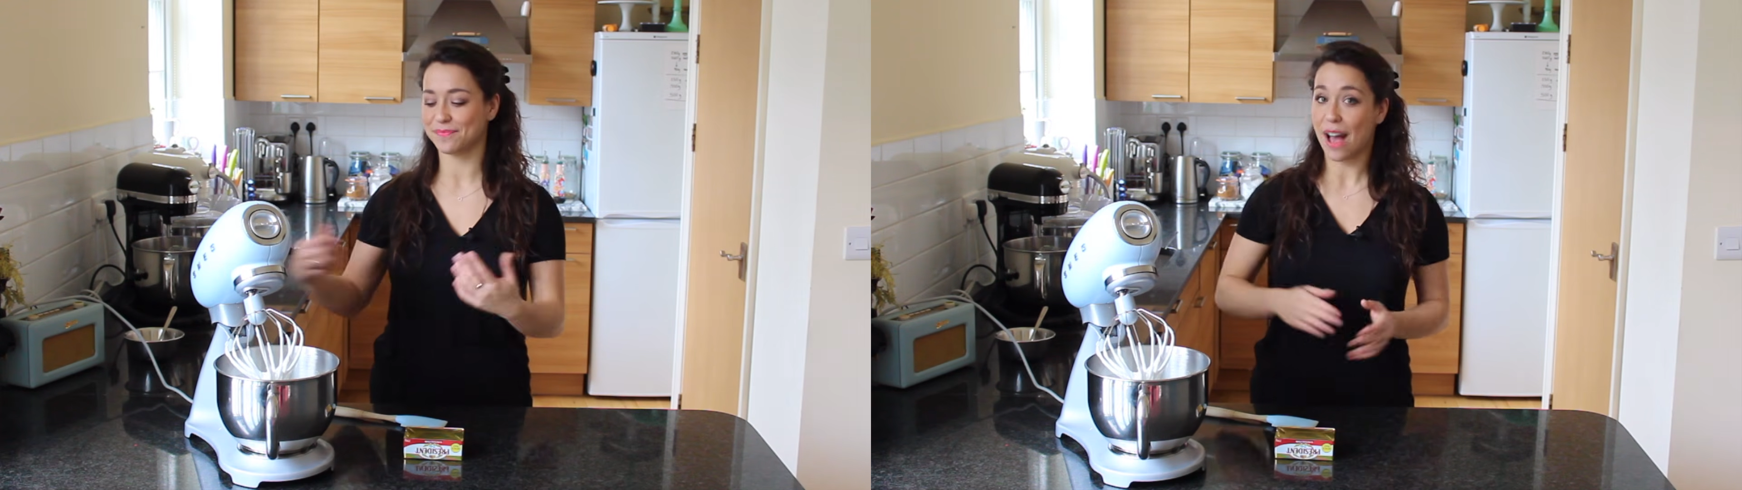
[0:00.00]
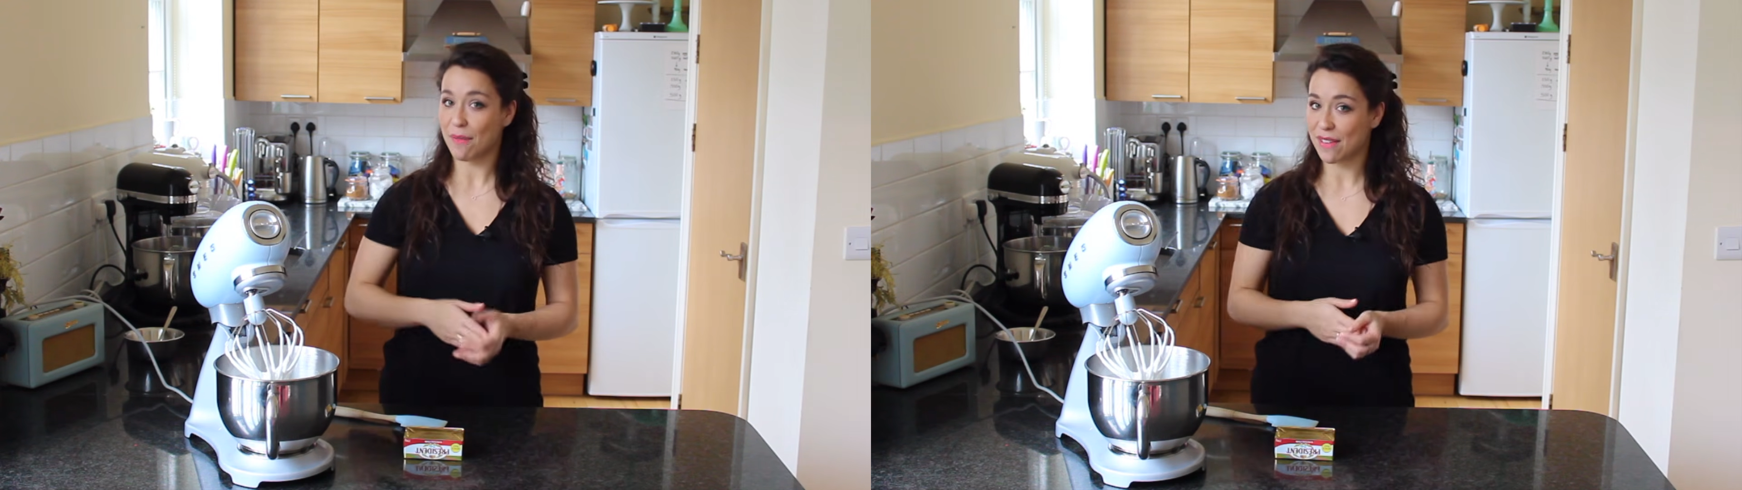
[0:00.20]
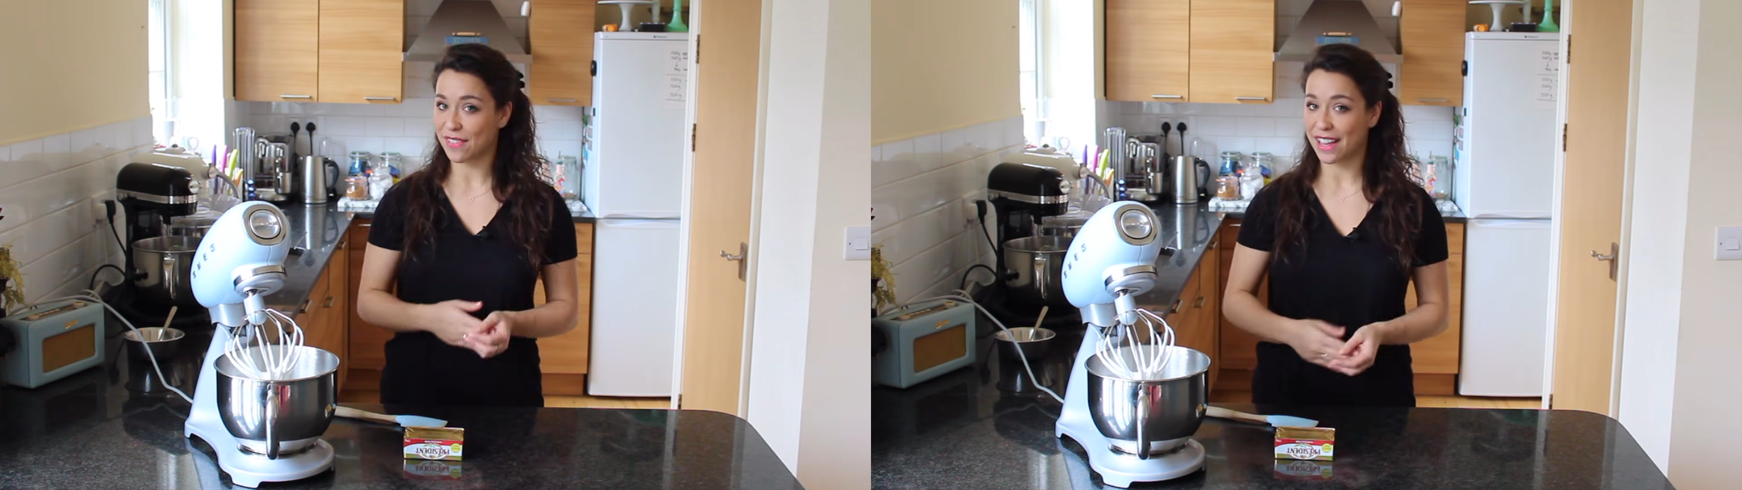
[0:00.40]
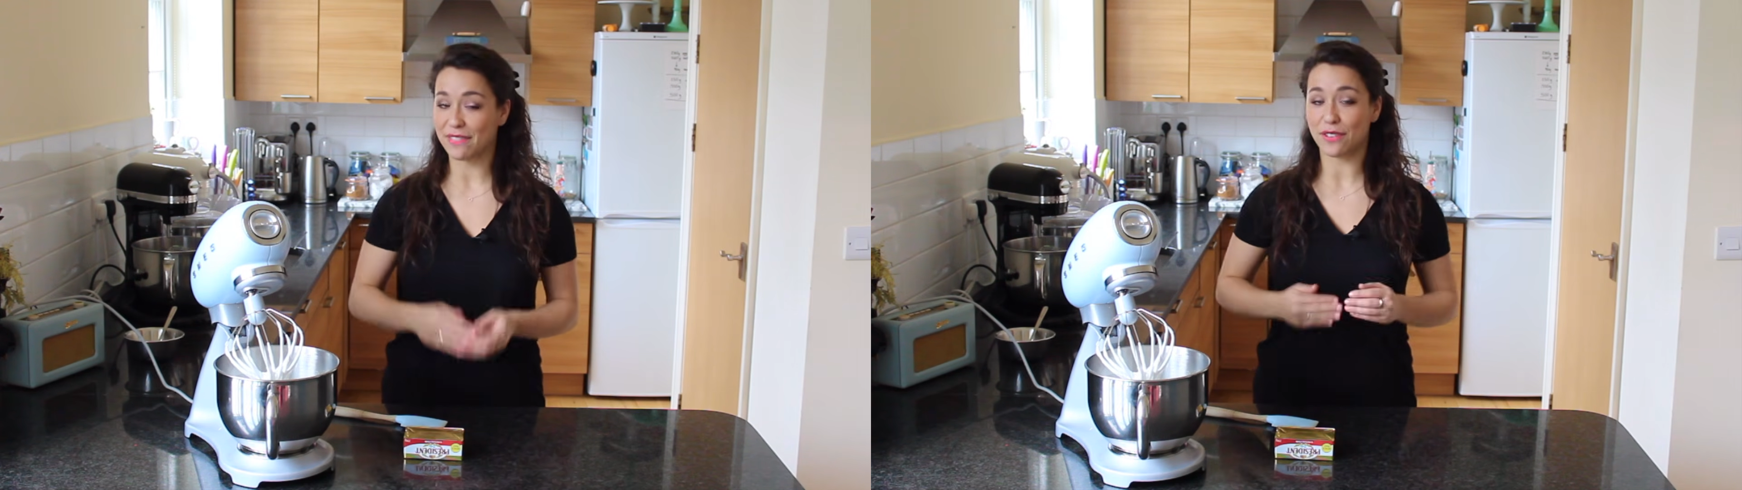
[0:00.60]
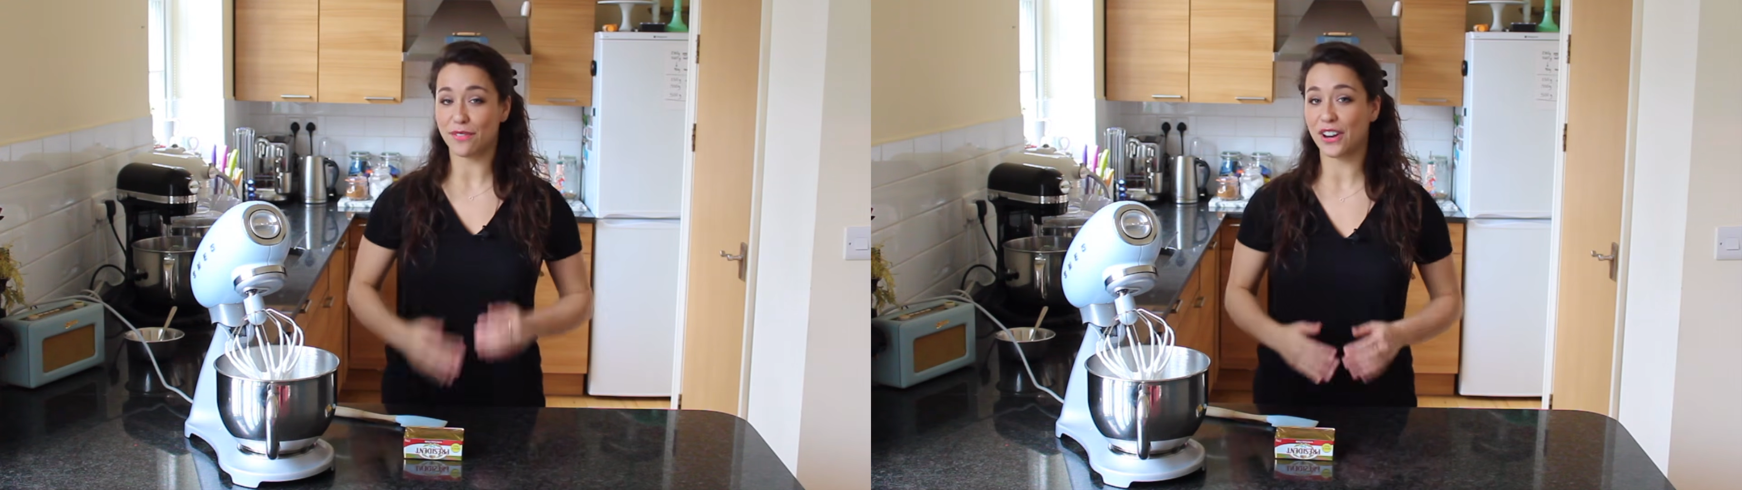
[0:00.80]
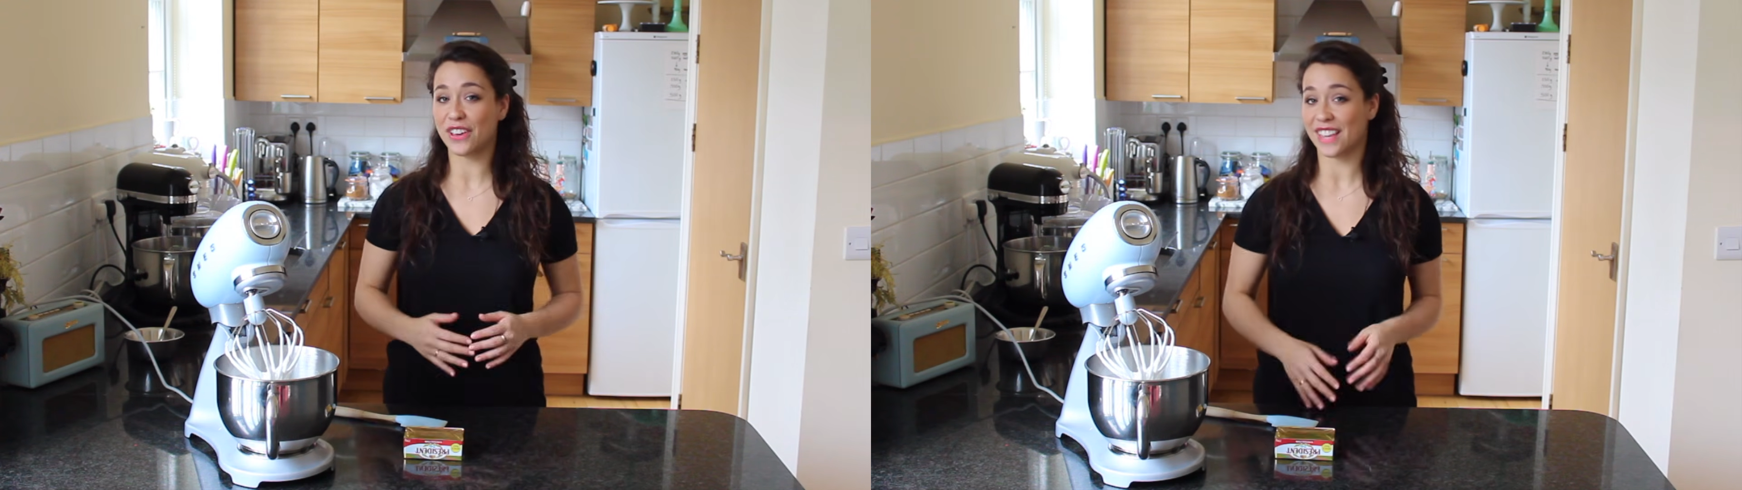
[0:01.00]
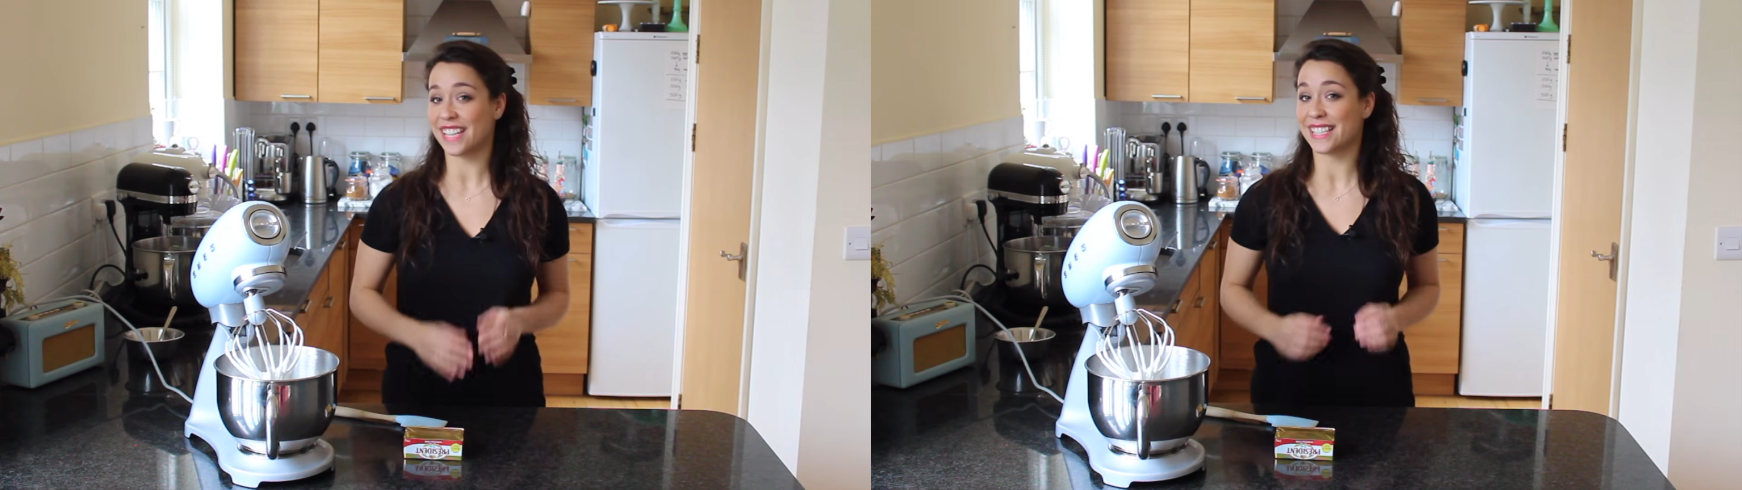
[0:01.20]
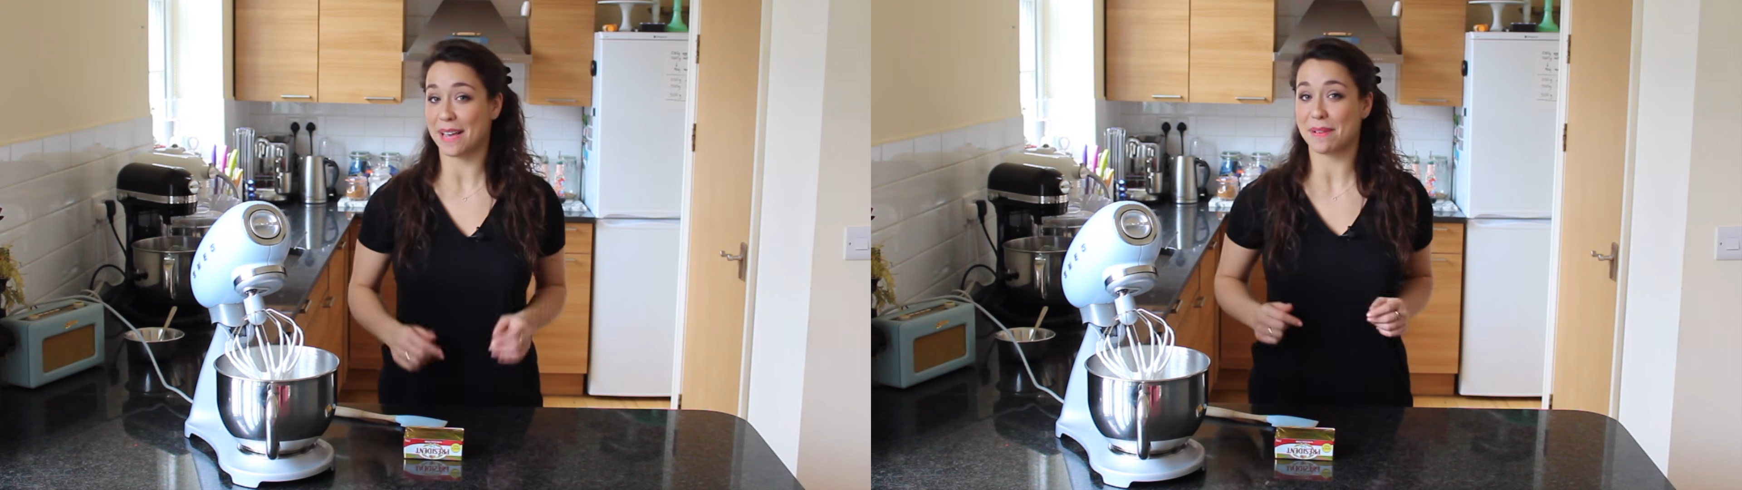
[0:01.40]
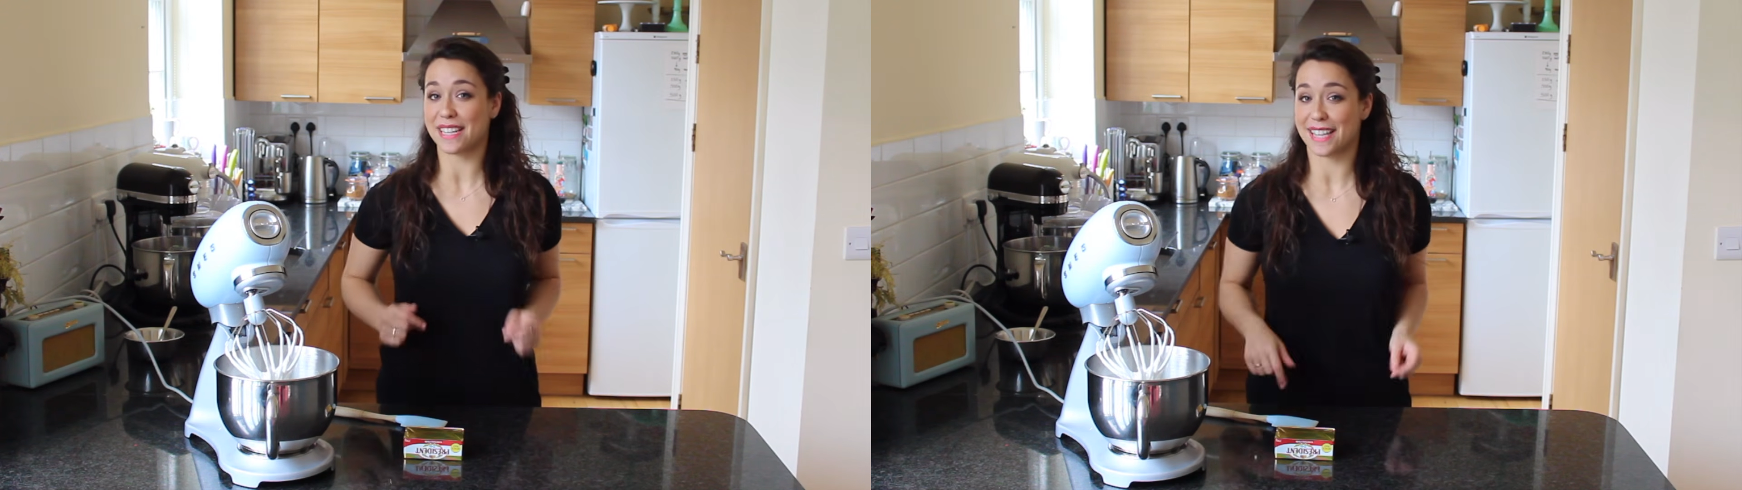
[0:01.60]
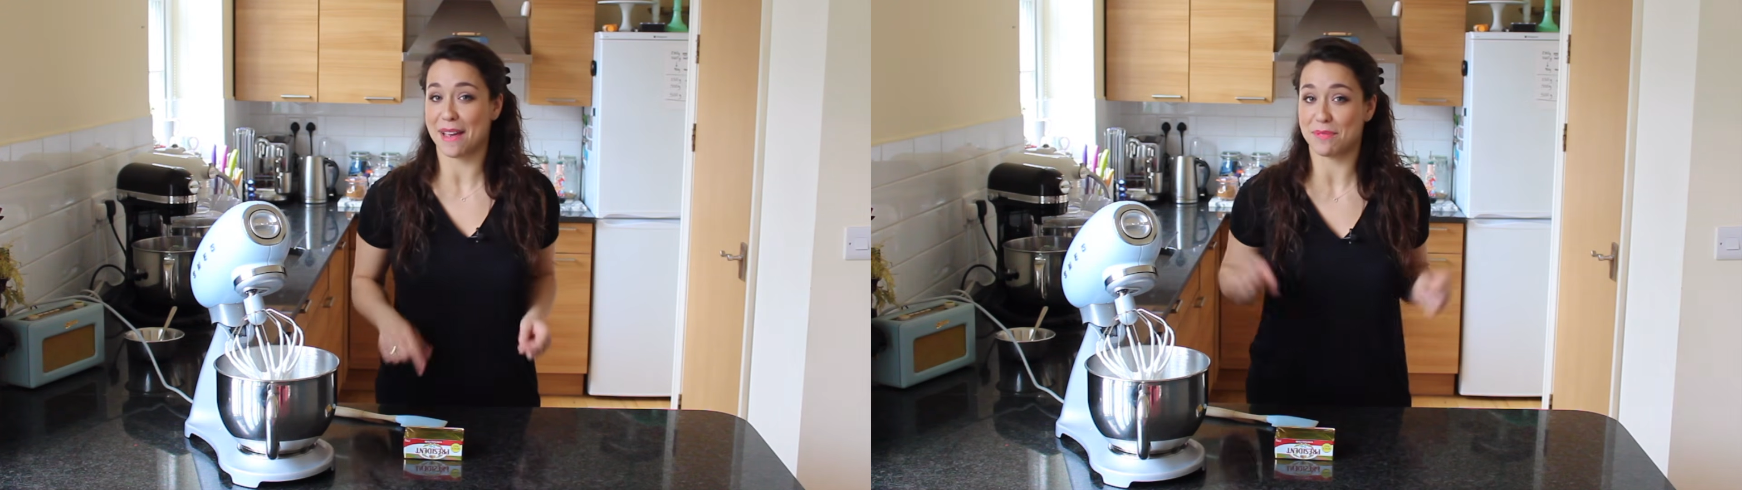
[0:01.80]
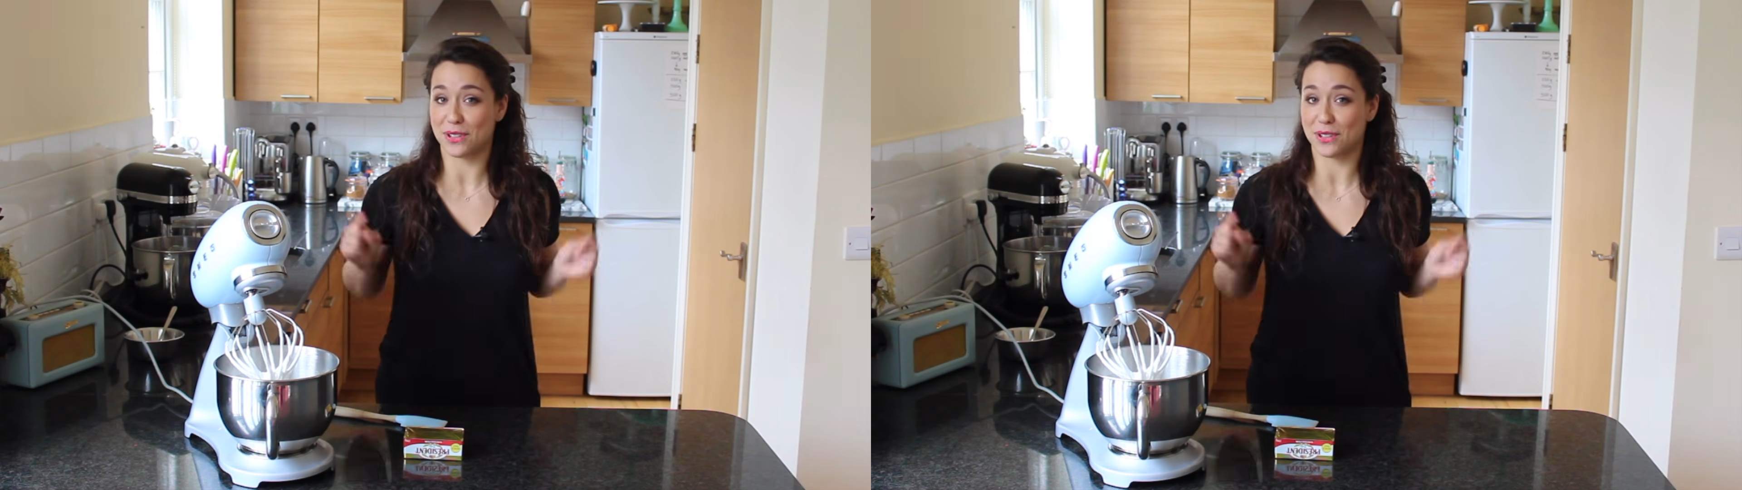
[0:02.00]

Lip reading: However, if you follow this step by step,